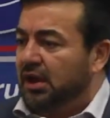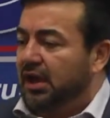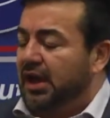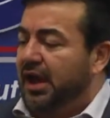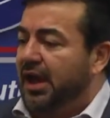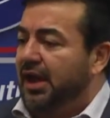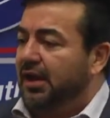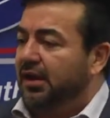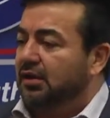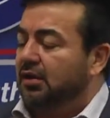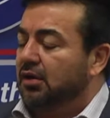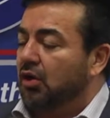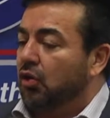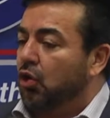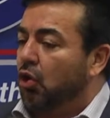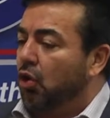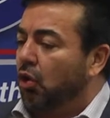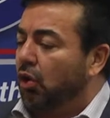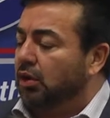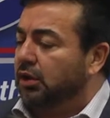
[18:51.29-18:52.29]
and
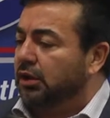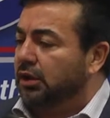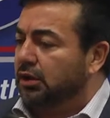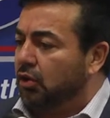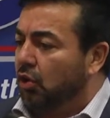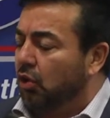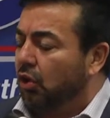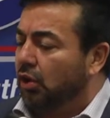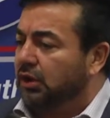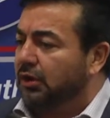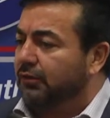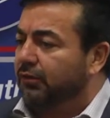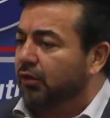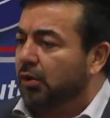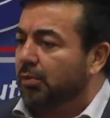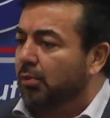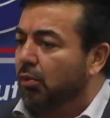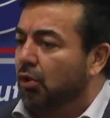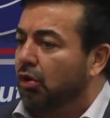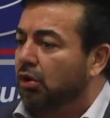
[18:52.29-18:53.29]
calling for
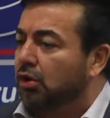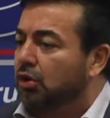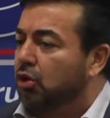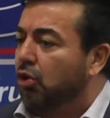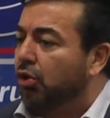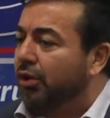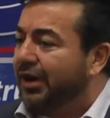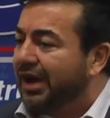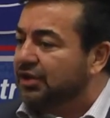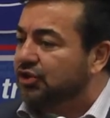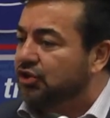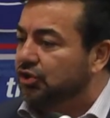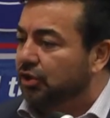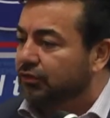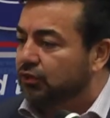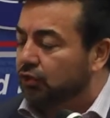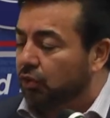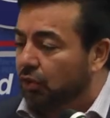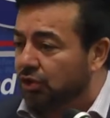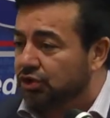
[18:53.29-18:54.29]
a moral correction
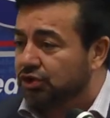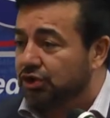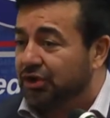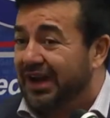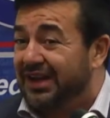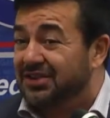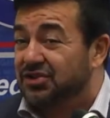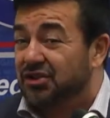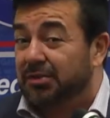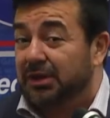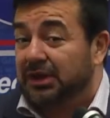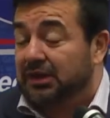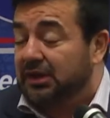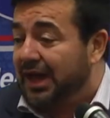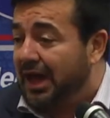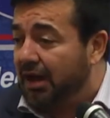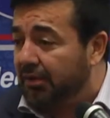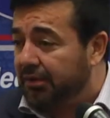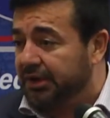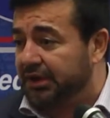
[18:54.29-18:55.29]
of torture has to be
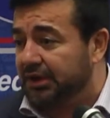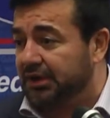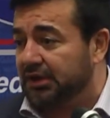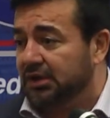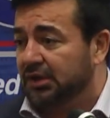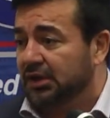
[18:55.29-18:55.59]
louder.